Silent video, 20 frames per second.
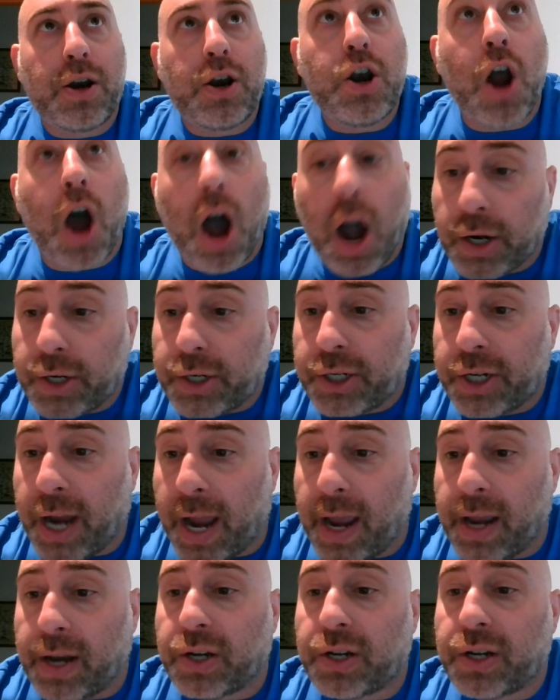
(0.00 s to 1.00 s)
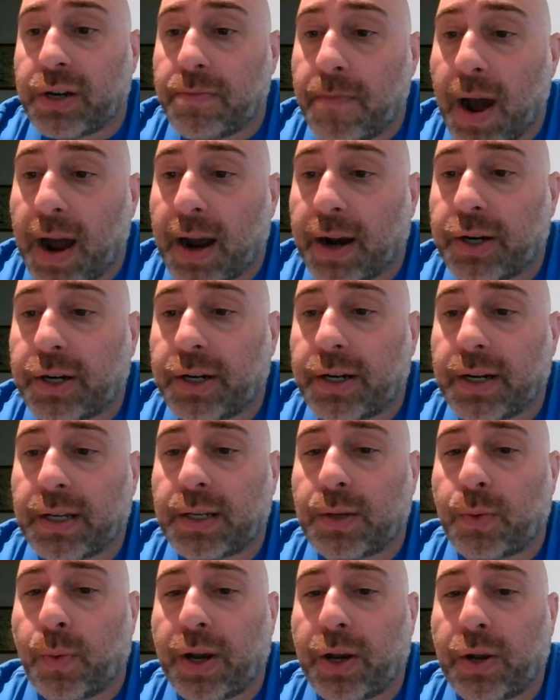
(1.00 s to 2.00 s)
not changed much
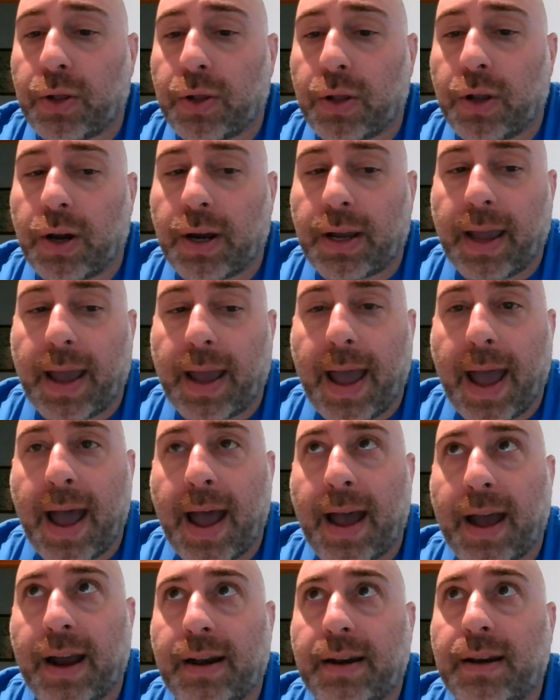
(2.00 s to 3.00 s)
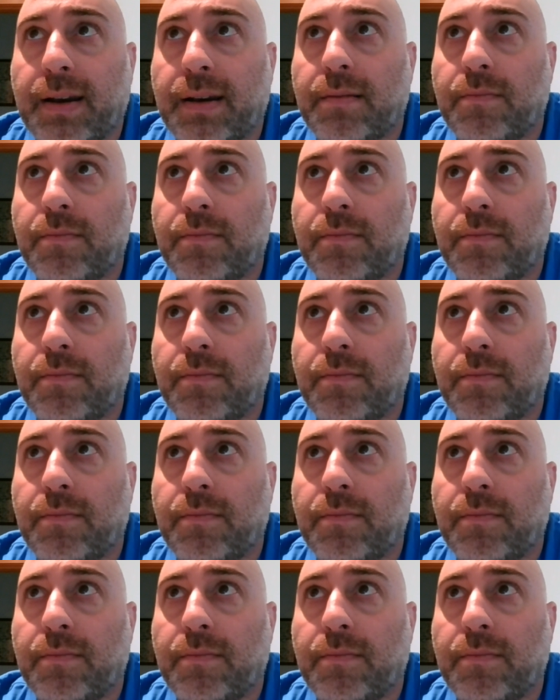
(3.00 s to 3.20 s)
is when you look at